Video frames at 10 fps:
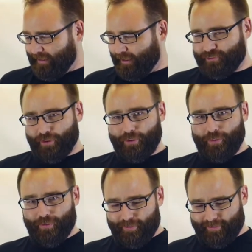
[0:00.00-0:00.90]
I'll show
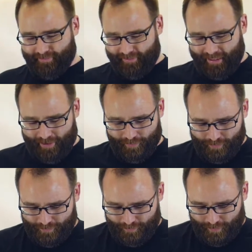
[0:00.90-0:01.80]
you now
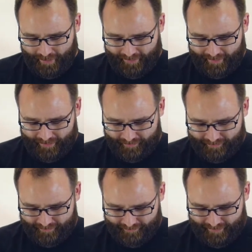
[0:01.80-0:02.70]
what I think
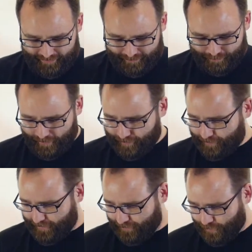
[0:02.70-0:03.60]
is
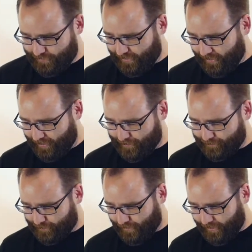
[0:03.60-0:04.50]
probably the most
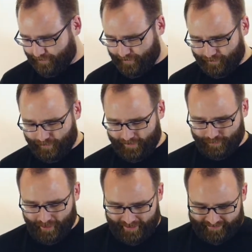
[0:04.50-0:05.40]
common problem when
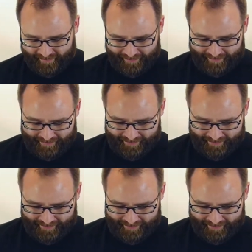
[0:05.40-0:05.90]
pressing.